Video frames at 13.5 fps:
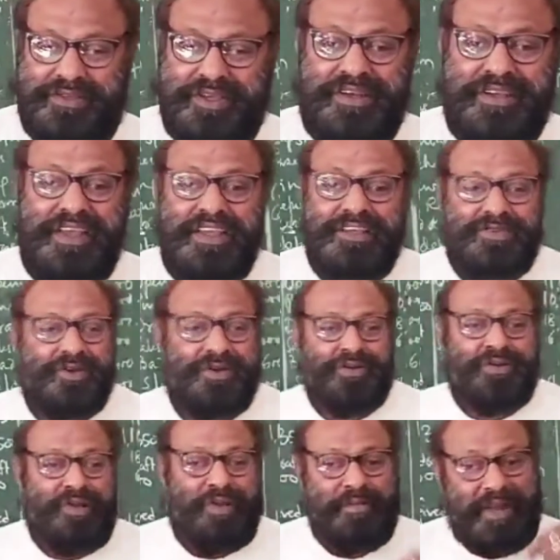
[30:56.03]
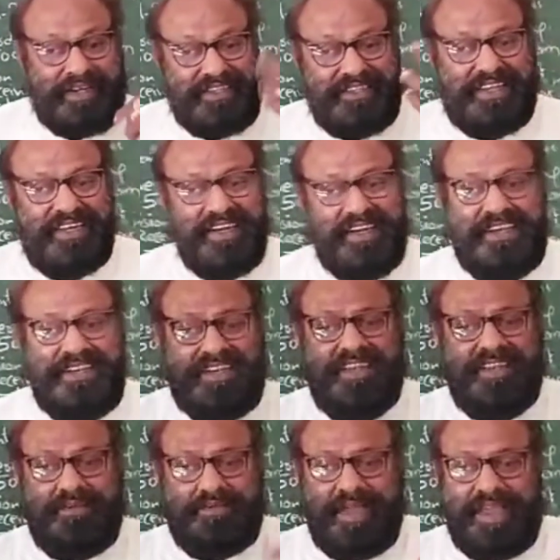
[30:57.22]
have deposited 850,000.
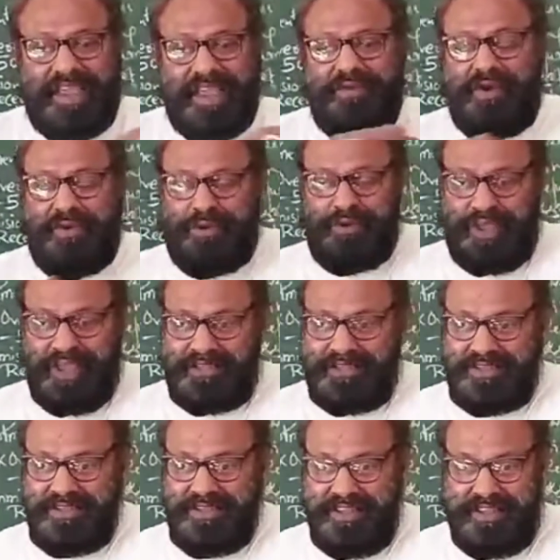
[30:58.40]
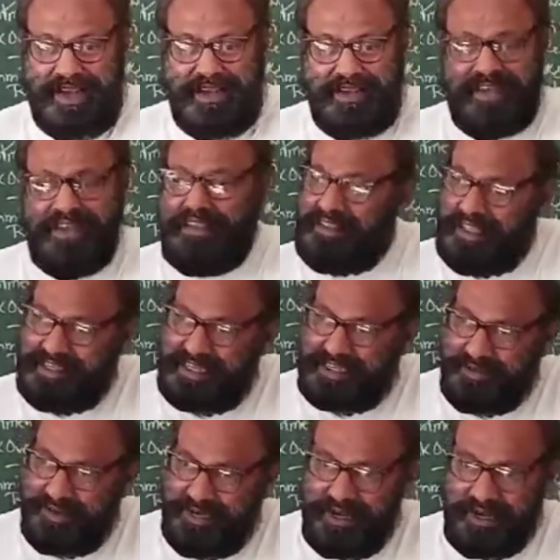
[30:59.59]
So you have made the journal entry, bank account debit to cash.